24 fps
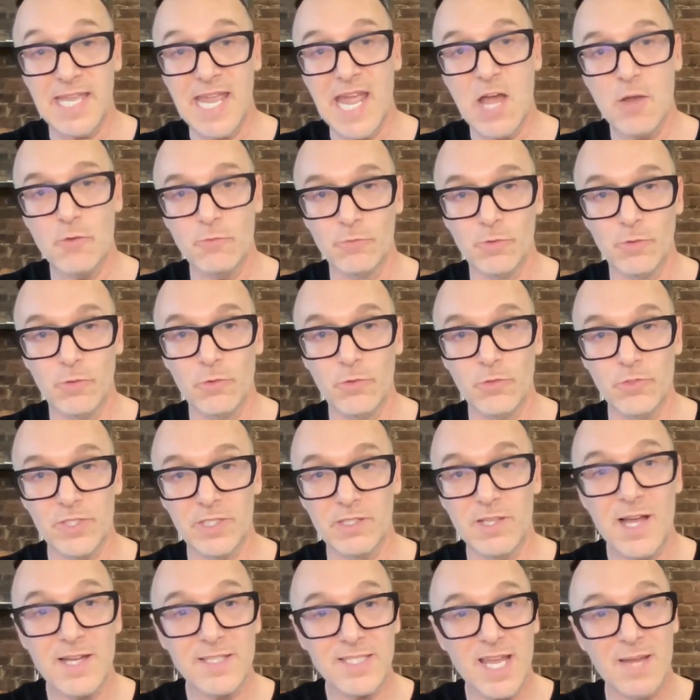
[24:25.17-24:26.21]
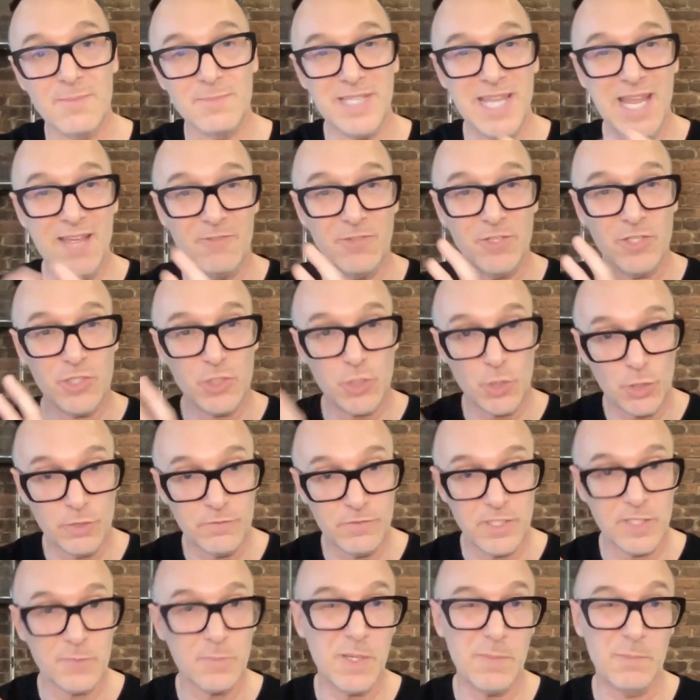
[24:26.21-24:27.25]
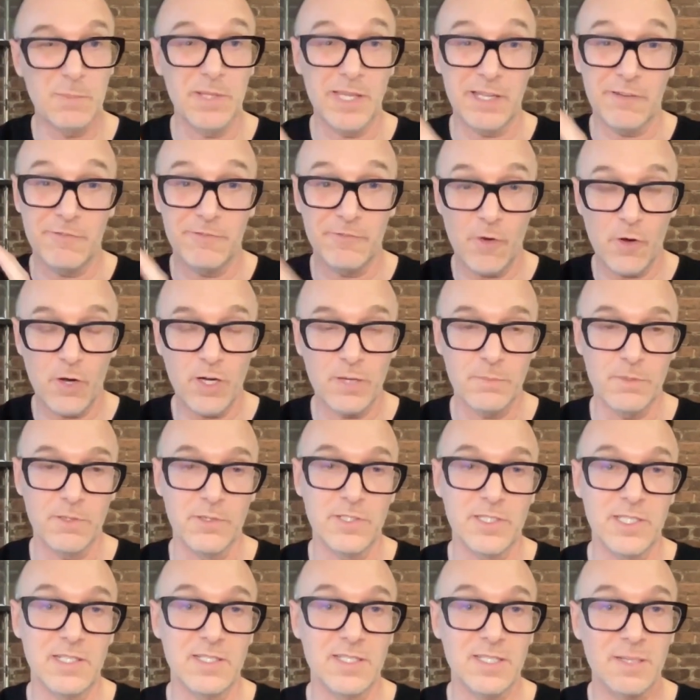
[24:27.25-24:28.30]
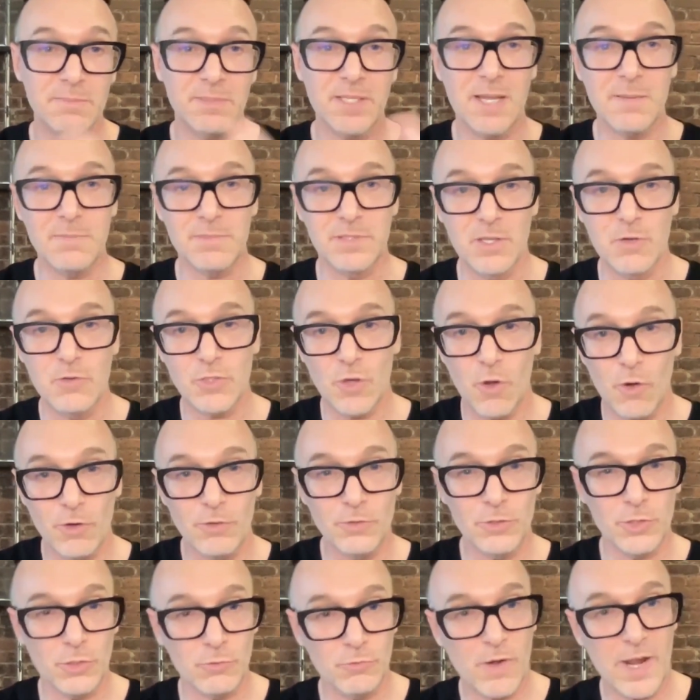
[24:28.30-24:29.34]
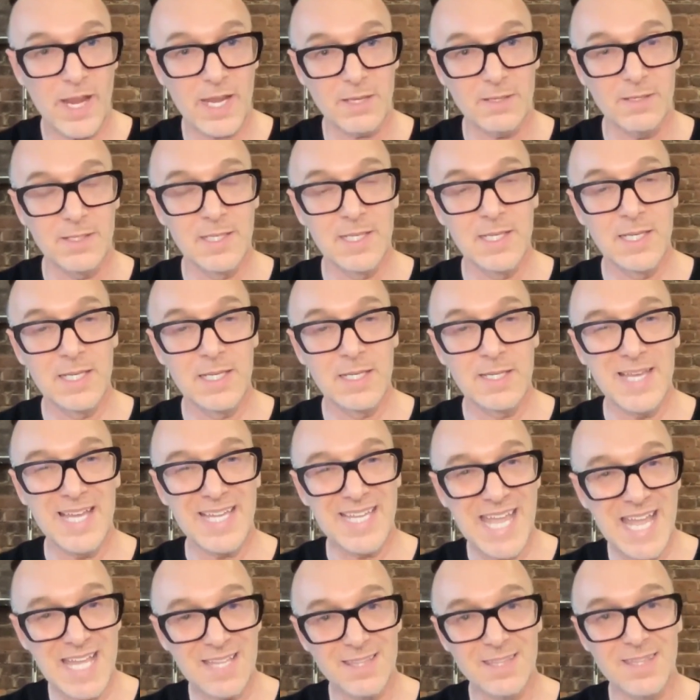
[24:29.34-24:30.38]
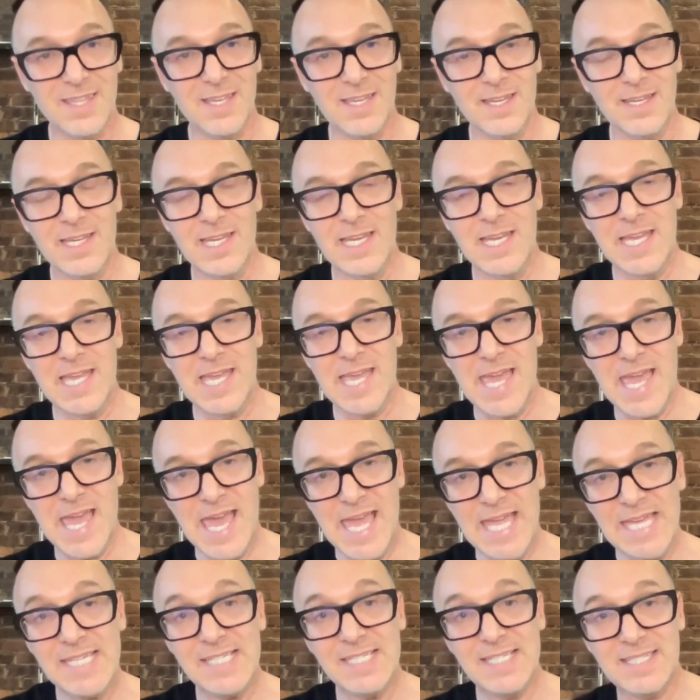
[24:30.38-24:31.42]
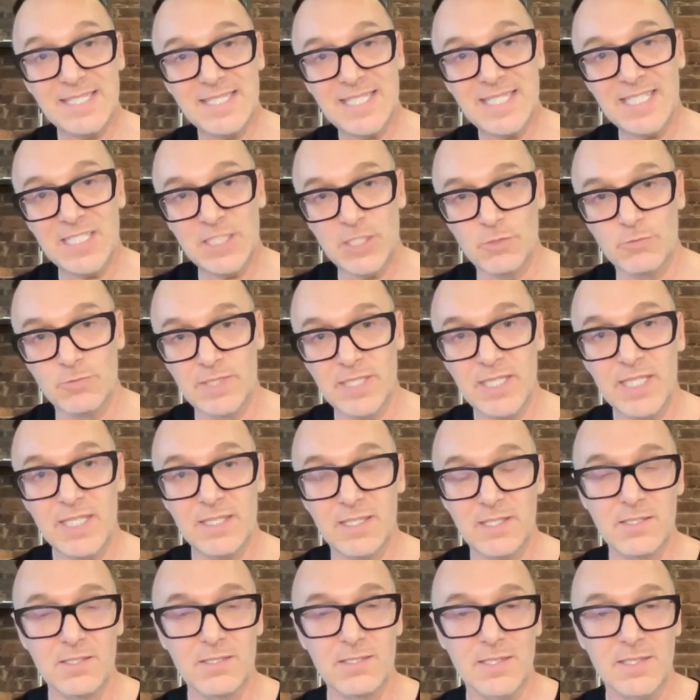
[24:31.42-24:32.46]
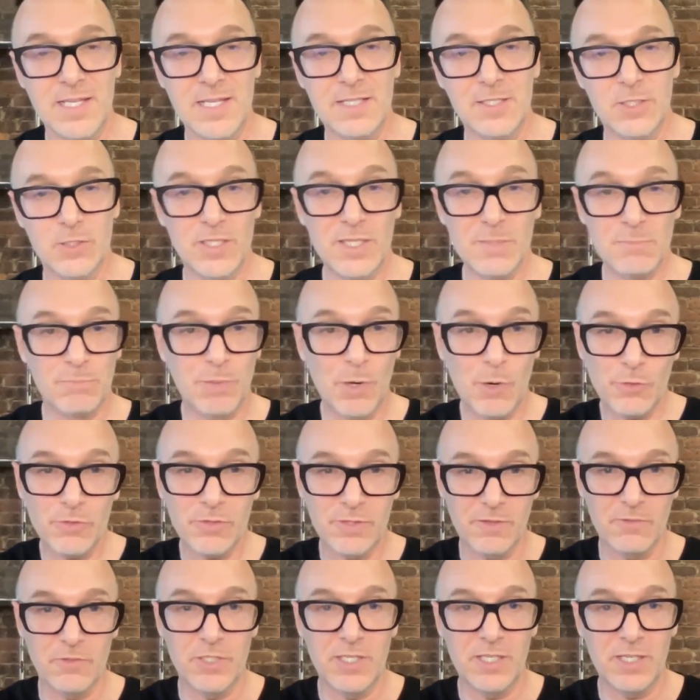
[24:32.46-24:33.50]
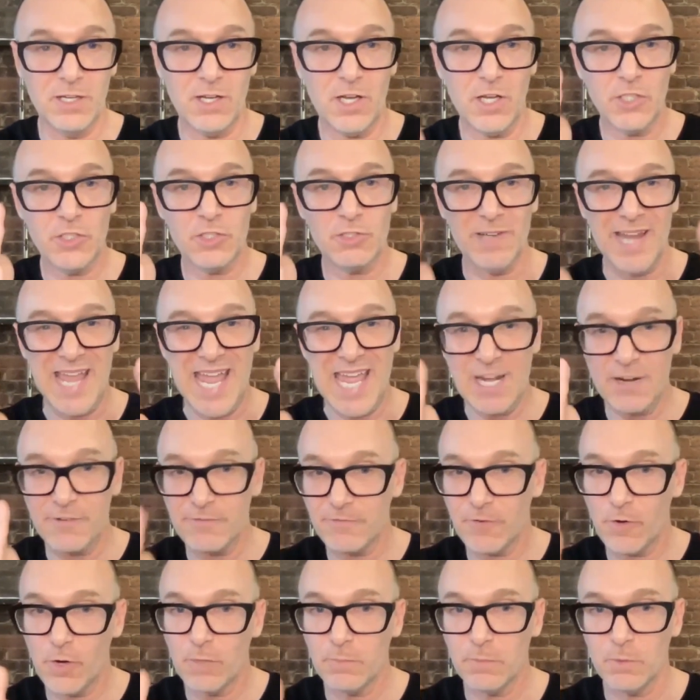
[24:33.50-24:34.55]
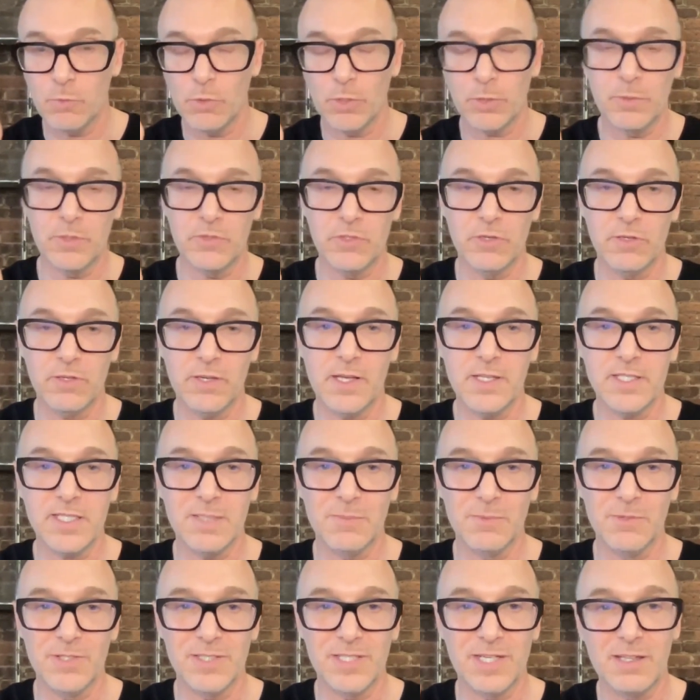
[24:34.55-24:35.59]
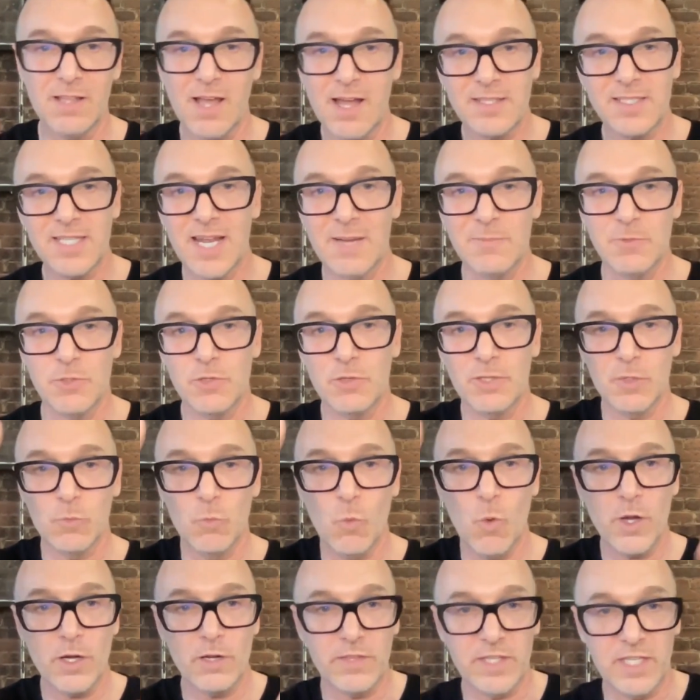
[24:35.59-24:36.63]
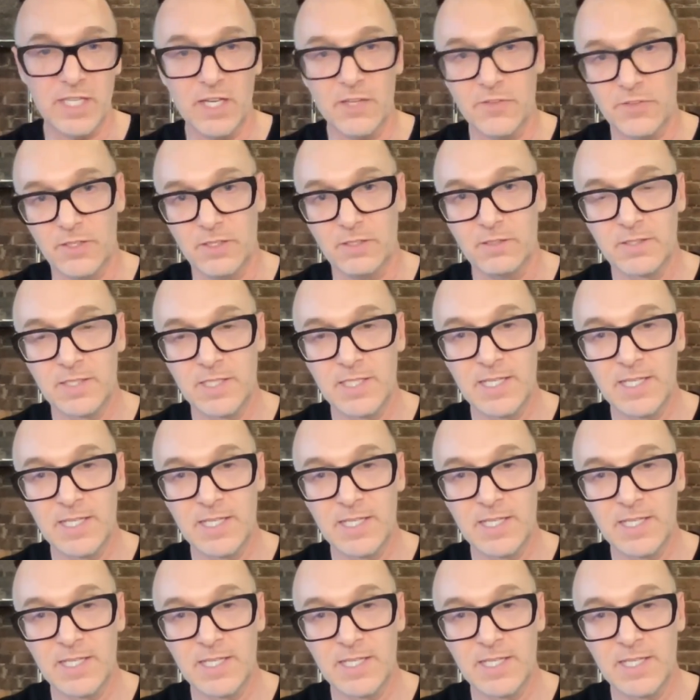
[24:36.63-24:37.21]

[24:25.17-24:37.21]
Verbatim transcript: account role. A lot of times they have service yeah. people like farmers, and sometimes aren't the right. Again, the A seat you need is you need both of You need a hunter and a farmer working with your customers, and a lot of times there's only one or the other.